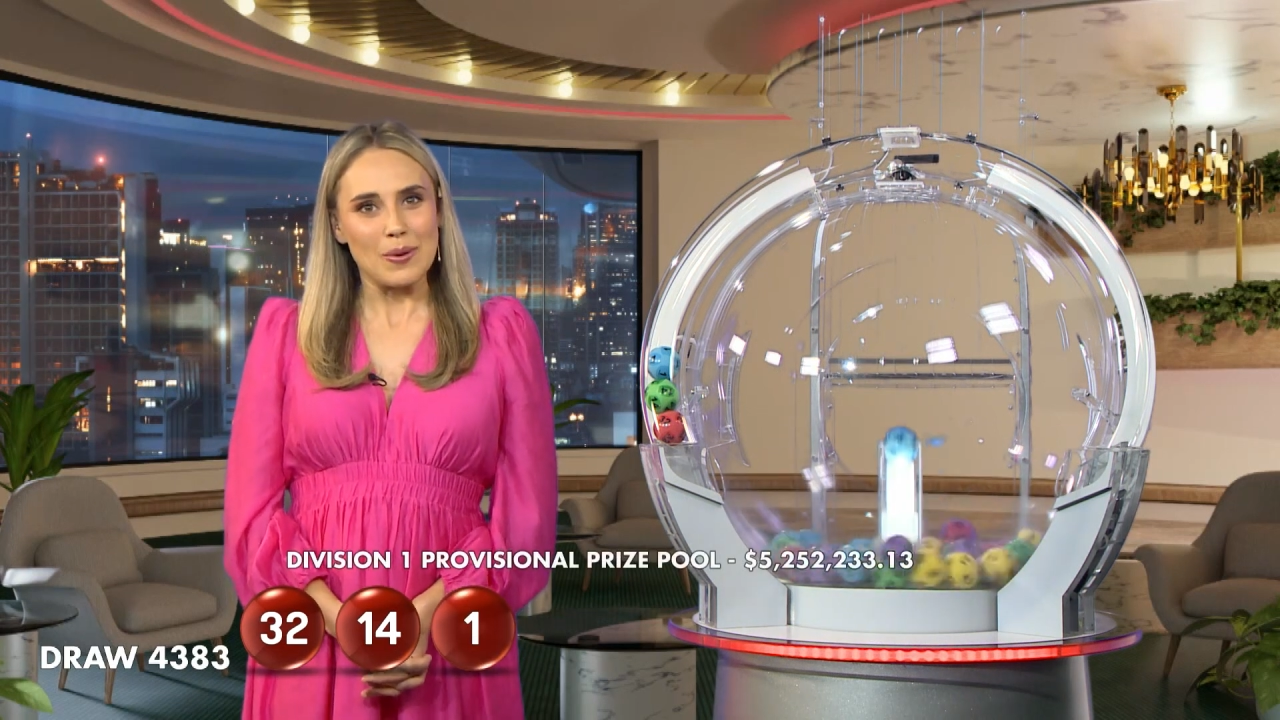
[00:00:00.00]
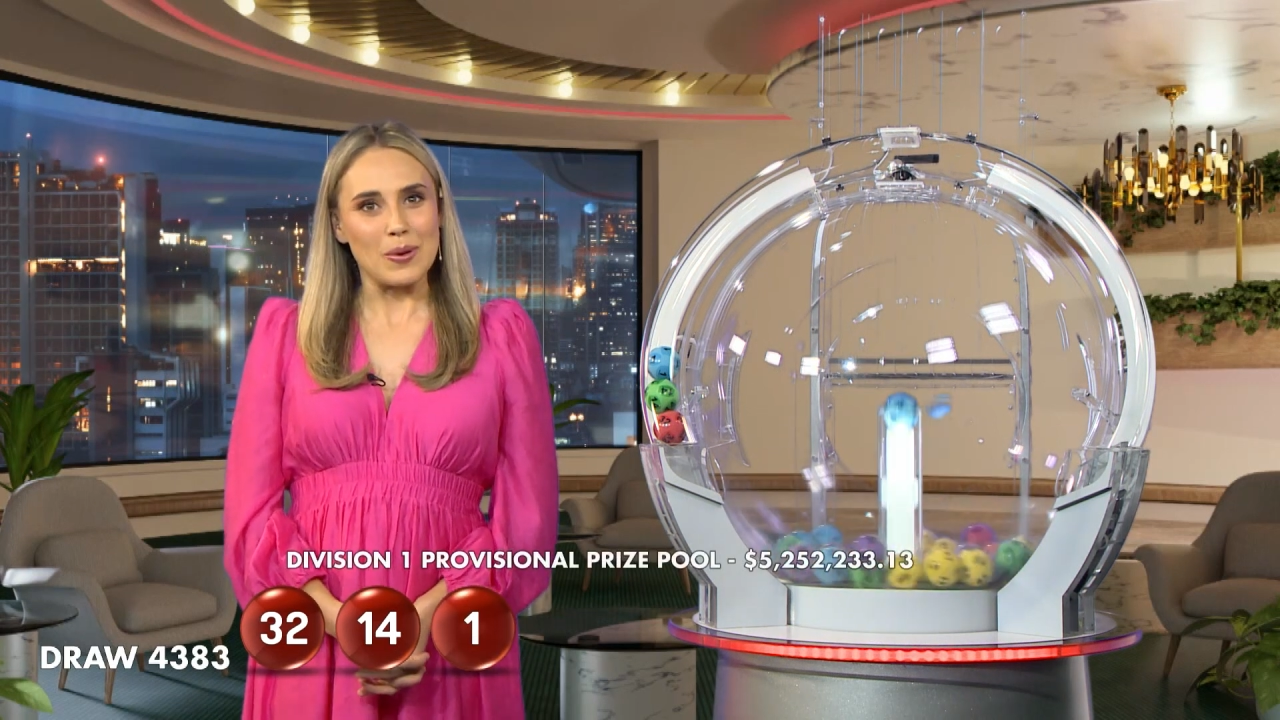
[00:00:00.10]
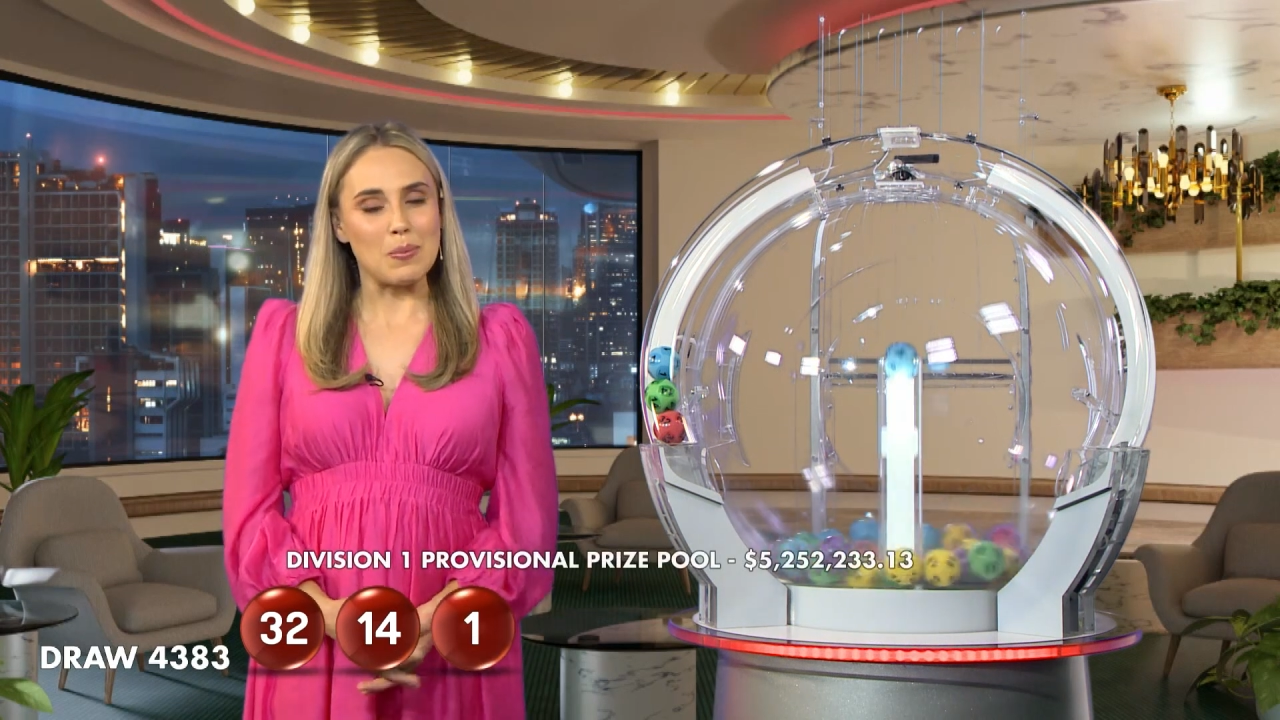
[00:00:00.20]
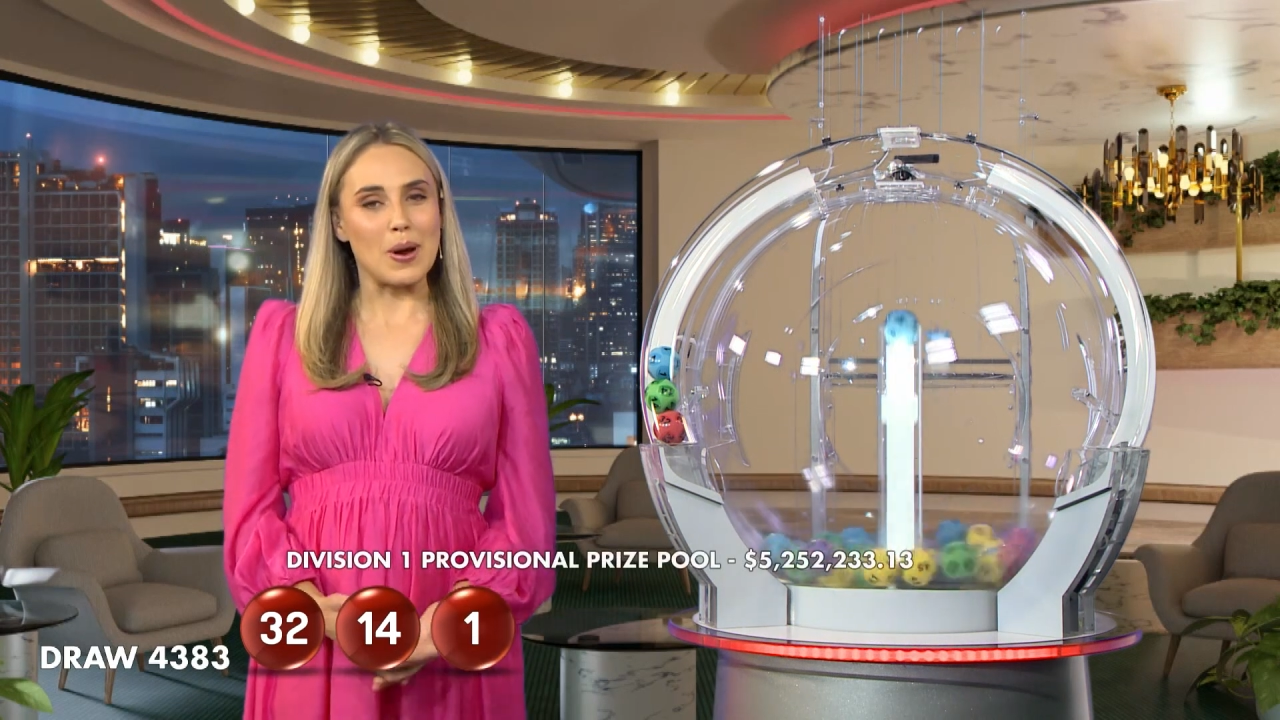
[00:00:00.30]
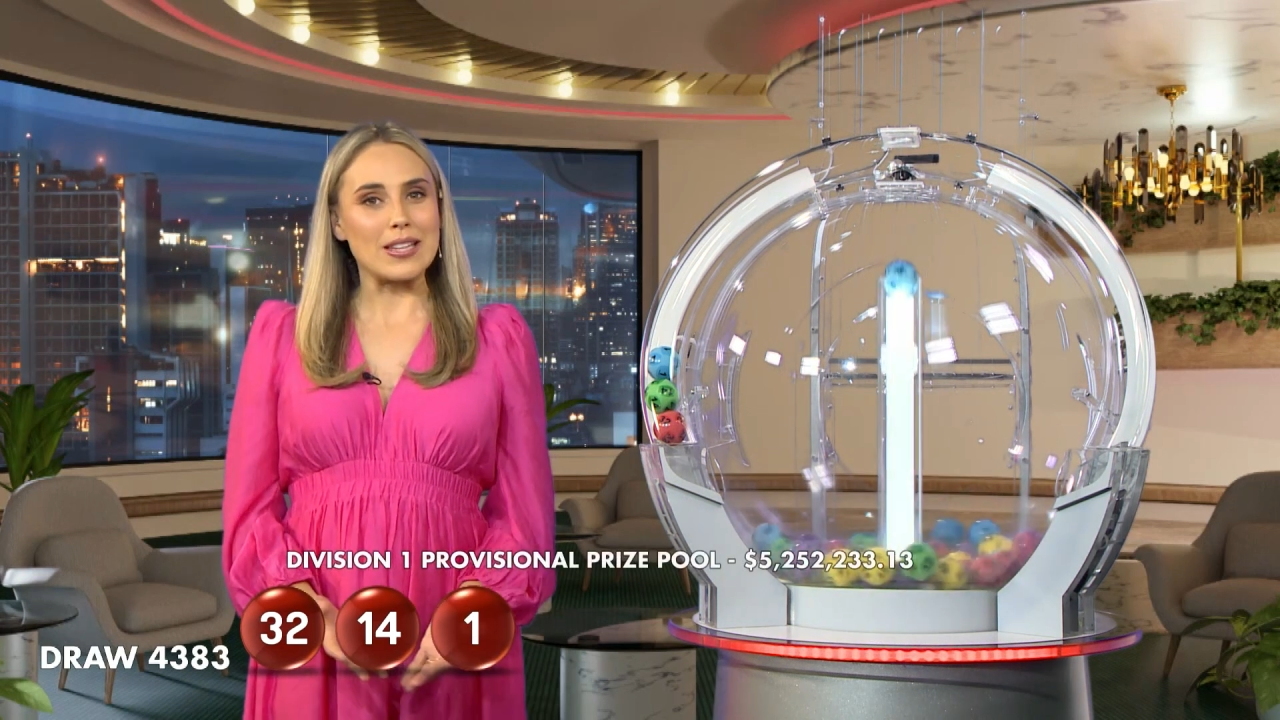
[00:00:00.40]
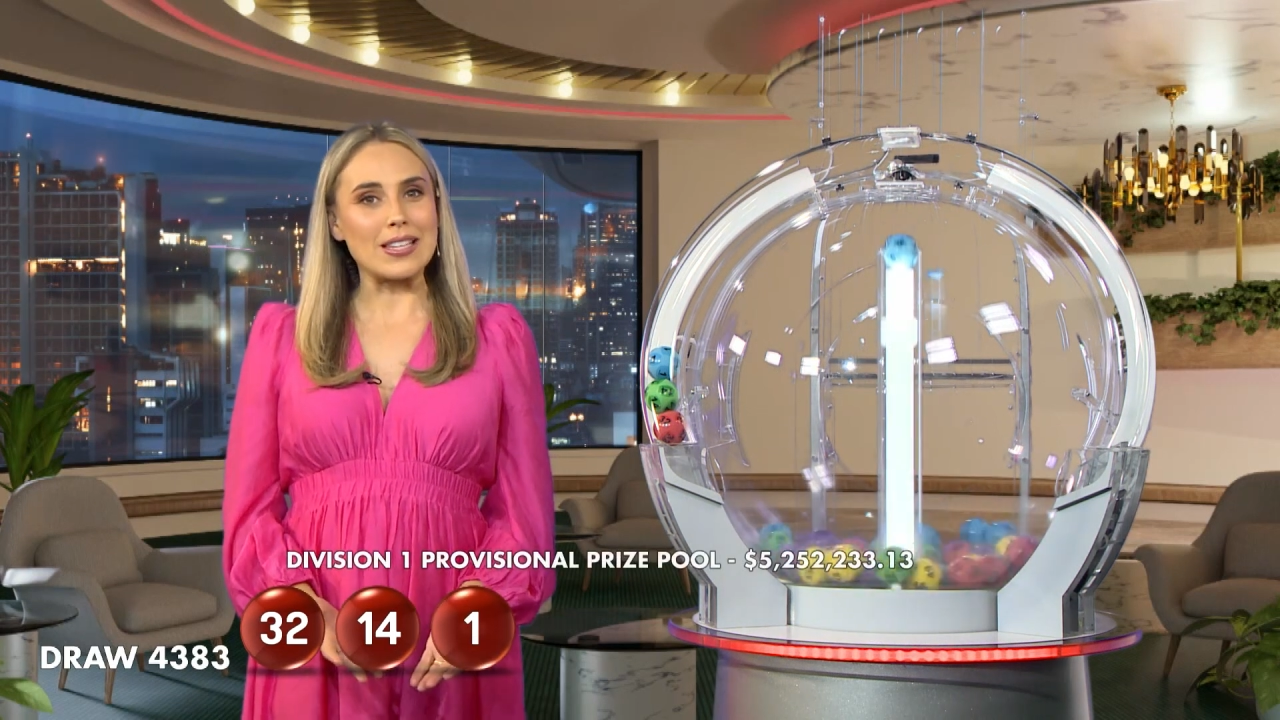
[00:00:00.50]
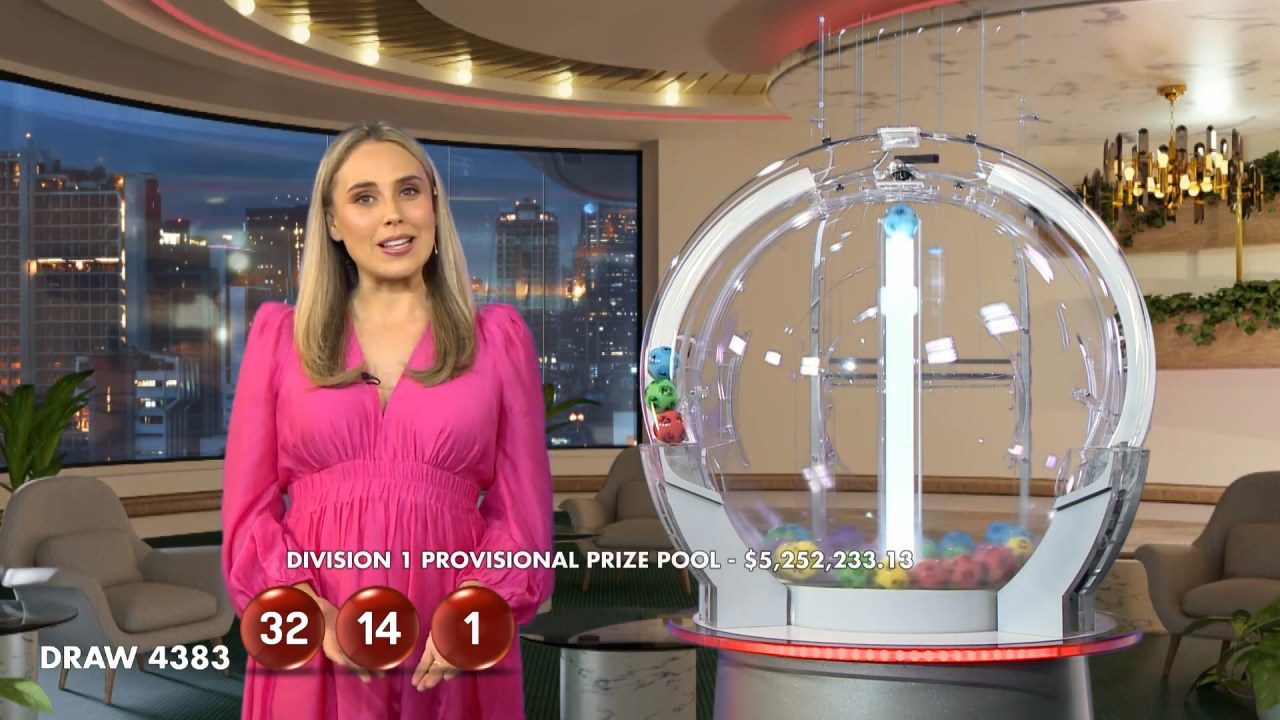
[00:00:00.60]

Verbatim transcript: With a prize